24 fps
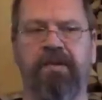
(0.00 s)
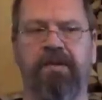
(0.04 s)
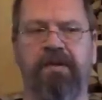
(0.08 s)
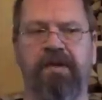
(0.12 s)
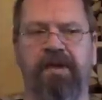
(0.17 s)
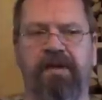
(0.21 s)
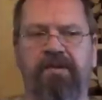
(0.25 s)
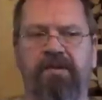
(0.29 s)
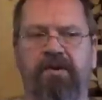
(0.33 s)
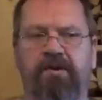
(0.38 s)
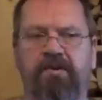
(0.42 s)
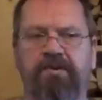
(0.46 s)

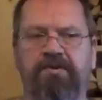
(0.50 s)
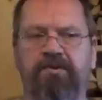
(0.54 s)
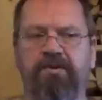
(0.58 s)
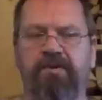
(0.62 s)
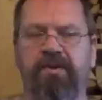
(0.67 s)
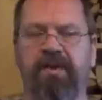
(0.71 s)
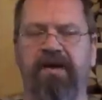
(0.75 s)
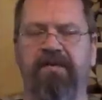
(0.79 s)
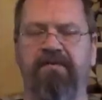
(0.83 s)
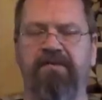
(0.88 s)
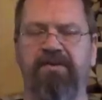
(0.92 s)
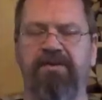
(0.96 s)
And those who
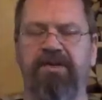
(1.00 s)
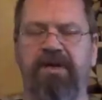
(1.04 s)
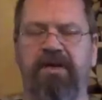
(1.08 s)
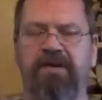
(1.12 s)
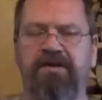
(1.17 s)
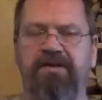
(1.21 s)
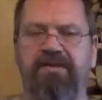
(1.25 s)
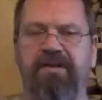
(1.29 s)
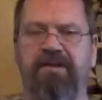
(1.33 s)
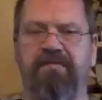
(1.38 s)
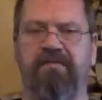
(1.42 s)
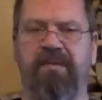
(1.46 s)
never
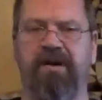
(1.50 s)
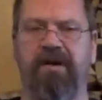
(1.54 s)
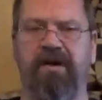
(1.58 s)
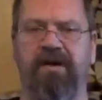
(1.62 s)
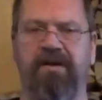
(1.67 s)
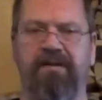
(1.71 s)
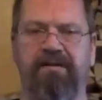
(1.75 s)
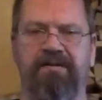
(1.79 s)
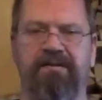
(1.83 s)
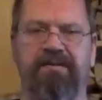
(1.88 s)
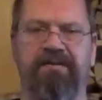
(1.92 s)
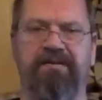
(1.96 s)
change their
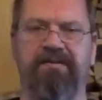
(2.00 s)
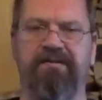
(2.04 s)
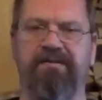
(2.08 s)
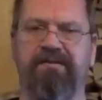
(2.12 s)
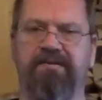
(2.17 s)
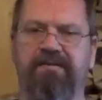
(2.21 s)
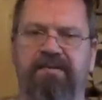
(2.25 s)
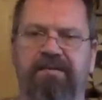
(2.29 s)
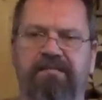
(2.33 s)
minds,